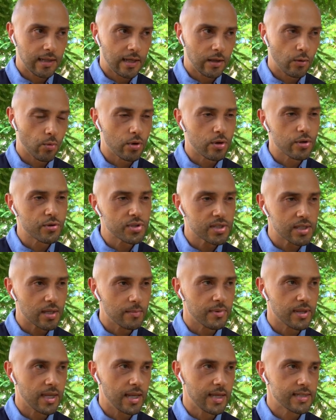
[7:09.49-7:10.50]
Like, were there
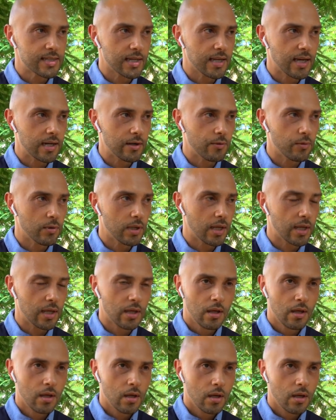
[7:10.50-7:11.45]
some things that kind of were like,